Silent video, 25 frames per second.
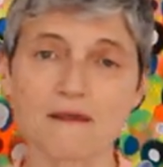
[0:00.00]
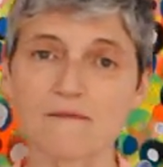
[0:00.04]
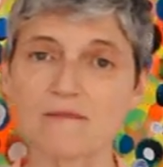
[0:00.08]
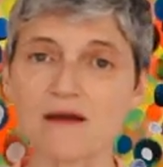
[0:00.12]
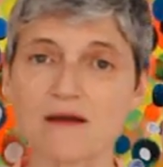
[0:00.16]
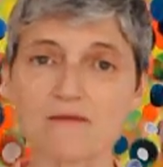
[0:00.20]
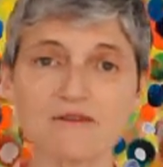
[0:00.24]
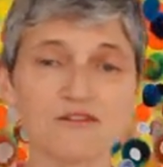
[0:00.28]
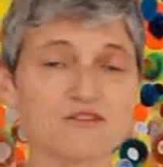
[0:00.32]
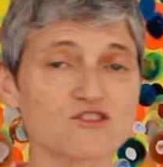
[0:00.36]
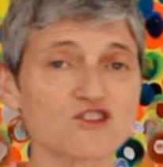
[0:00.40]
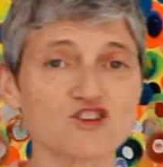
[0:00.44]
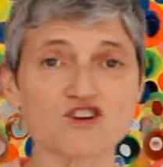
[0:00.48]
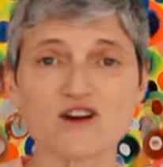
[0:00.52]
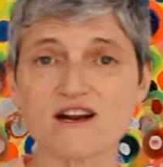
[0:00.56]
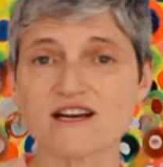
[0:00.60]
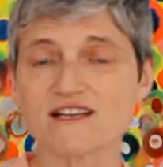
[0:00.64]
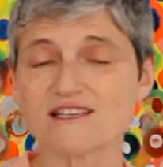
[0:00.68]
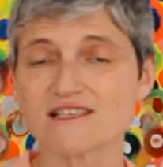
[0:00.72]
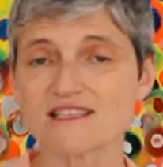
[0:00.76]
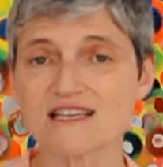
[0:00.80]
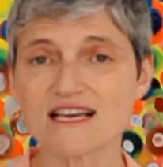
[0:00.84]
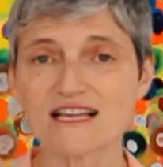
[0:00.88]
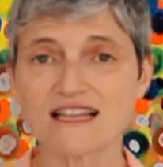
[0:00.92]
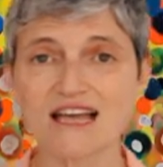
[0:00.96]
Maybe you're trying
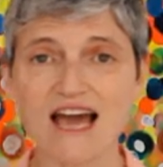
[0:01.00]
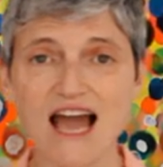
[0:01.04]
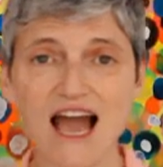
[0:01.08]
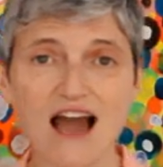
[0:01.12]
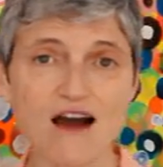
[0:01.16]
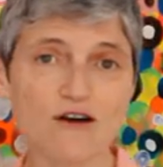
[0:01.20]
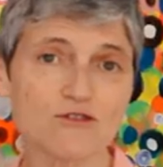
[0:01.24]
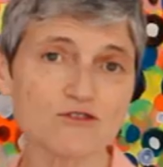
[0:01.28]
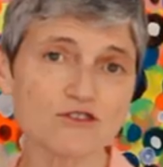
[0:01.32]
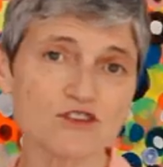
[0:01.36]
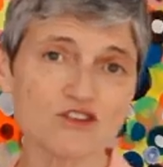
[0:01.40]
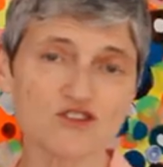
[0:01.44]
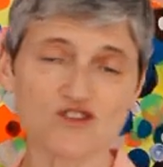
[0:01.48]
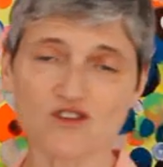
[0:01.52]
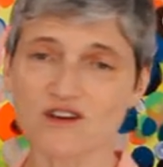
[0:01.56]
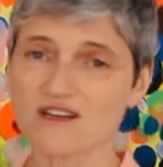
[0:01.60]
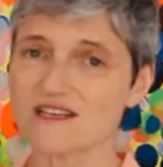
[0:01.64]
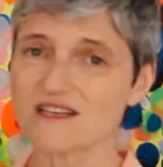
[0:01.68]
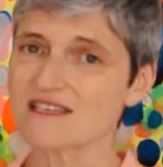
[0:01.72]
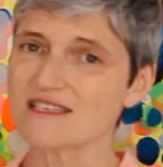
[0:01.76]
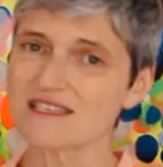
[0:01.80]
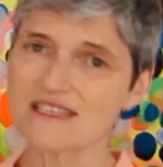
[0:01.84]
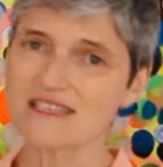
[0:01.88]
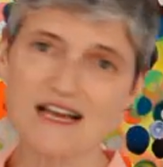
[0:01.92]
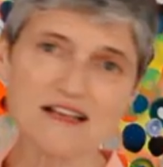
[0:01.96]
to sell a house, trying
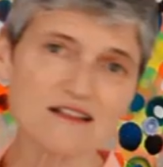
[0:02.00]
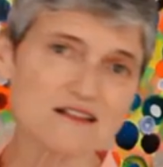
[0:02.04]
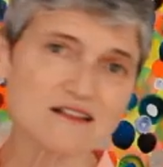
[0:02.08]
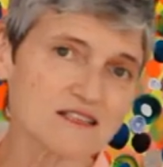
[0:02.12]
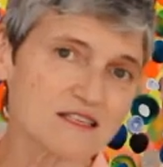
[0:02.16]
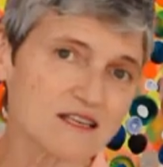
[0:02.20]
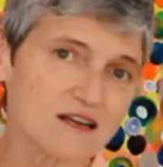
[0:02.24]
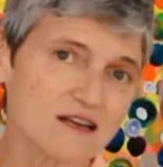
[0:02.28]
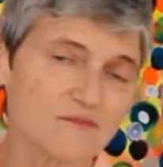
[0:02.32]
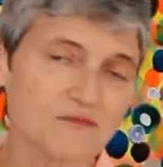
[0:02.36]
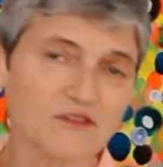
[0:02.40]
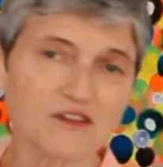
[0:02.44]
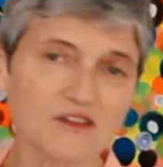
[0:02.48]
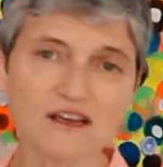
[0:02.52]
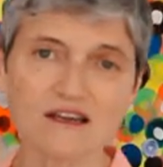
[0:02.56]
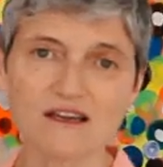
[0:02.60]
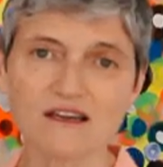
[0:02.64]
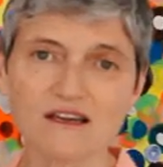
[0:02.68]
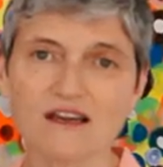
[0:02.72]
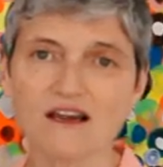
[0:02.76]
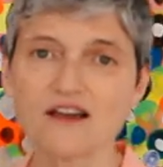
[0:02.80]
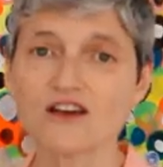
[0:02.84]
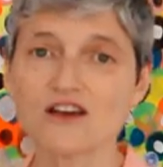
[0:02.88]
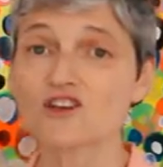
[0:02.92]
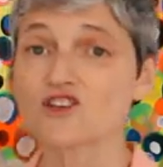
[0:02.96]
to sell
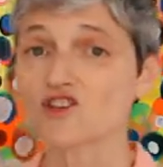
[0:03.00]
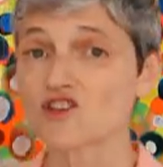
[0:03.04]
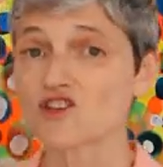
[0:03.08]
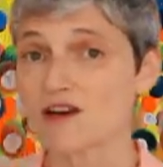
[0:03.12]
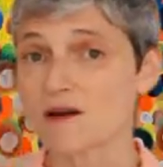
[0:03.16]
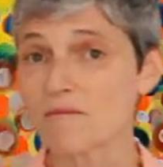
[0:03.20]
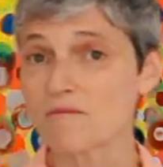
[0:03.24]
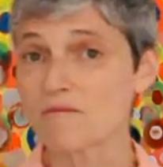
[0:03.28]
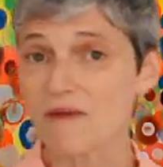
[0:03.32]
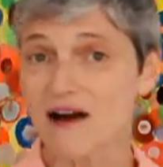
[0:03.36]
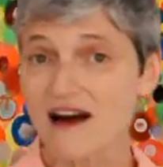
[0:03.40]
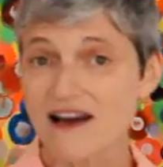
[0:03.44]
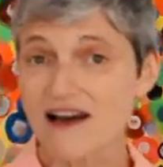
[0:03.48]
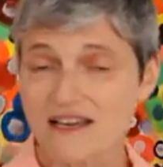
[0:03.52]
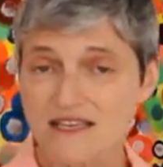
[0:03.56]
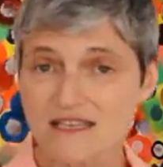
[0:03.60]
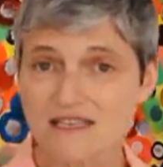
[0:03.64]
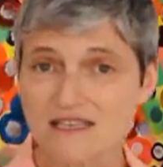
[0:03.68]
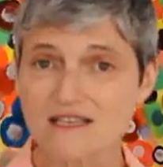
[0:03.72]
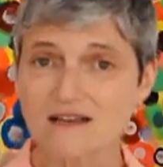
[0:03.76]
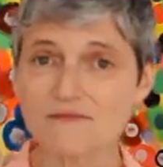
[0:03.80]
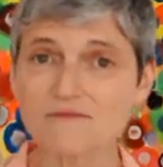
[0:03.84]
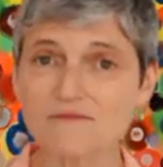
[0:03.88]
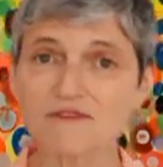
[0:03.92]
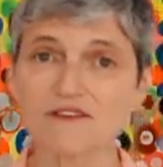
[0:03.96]
something, trying to buy
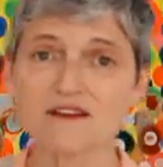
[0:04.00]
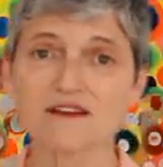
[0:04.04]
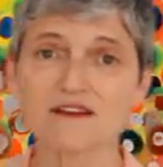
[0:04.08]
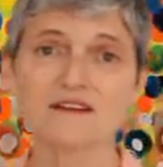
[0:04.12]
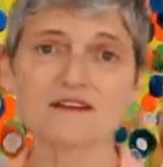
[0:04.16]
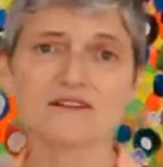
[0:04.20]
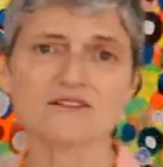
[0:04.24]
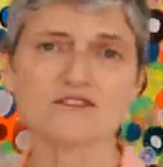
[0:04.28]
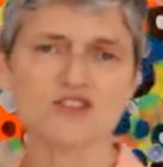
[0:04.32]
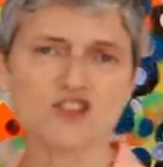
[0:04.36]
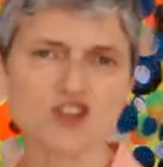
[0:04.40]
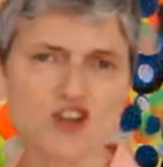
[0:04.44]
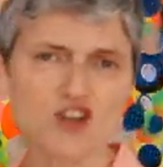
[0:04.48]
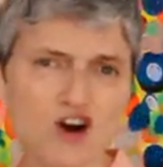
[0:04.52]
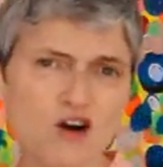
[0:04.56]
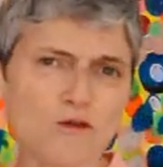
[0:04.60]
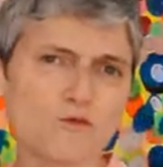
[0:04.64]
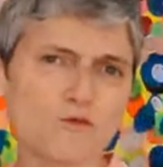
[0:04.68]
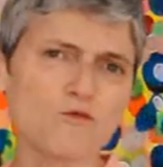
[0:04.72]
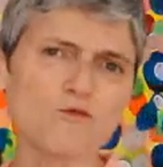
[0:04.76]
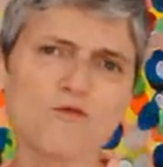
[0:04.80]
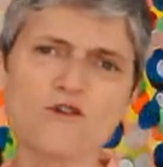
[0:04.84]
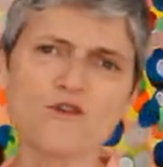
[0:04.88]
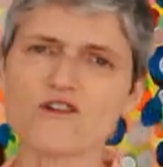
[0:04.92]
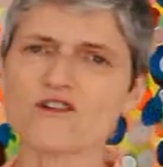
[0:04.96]
something,
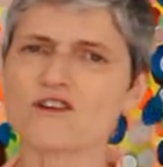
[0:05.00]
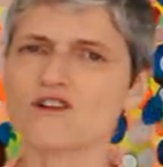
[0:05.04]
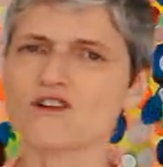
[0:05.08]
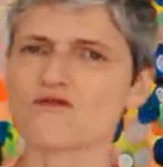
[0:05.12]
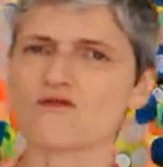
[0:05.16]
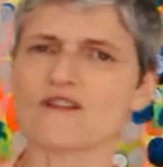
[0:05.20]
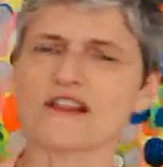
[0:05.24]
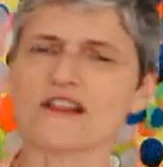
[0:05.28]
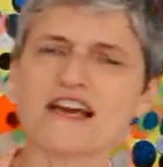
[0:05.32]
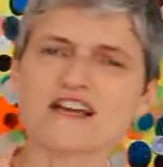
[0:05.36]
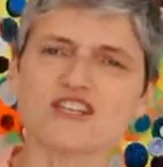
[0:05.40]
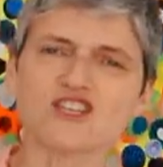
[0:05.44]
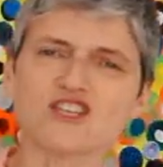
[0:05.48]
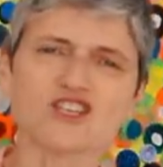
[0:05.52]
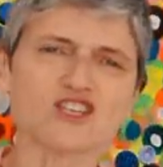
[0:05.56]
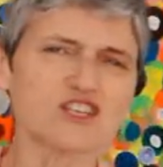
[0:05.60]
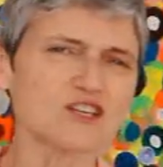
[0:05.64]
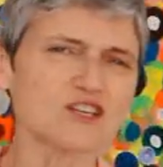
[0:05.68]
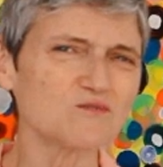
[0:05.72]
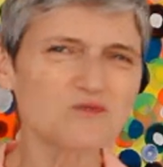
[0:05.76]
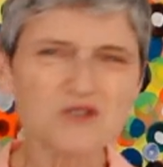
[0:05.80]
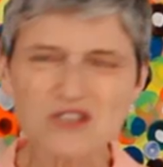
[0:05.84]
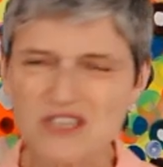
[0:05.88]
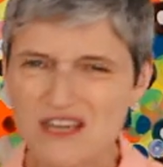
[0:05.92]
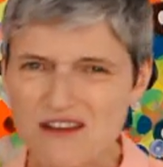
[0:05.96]
job, work,
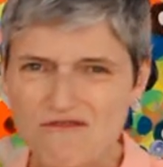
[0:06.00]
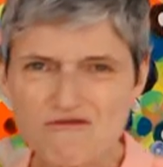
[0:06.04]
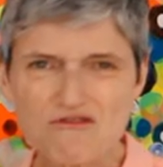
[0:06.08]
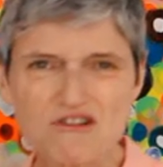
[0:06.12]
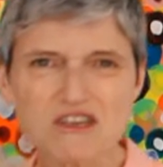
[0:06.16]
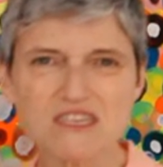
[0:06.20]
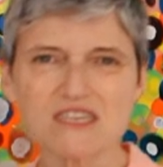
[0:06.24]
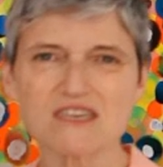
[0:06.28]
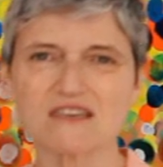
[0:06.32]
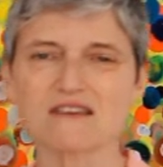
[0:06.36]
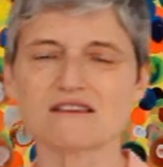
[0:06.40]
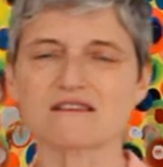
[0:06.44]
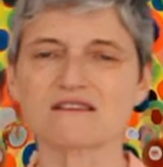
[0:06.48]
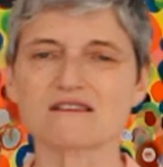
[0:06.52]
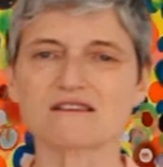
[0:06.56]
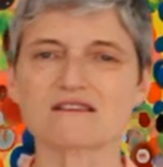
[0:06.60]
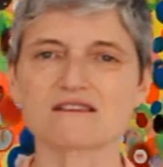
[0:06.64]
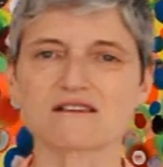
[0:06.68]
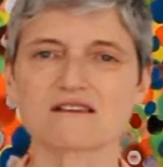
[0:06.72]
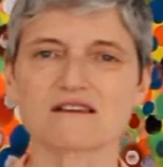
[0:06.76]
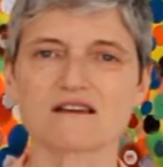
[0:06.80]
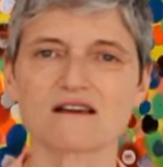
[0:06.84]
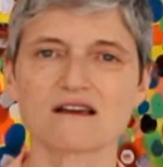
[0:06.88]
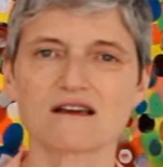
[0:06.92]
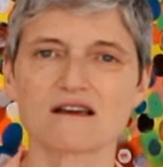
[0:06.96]
relationship, whatever it
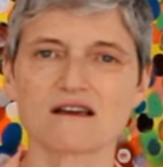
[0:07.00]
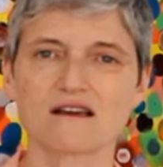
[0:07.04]
is.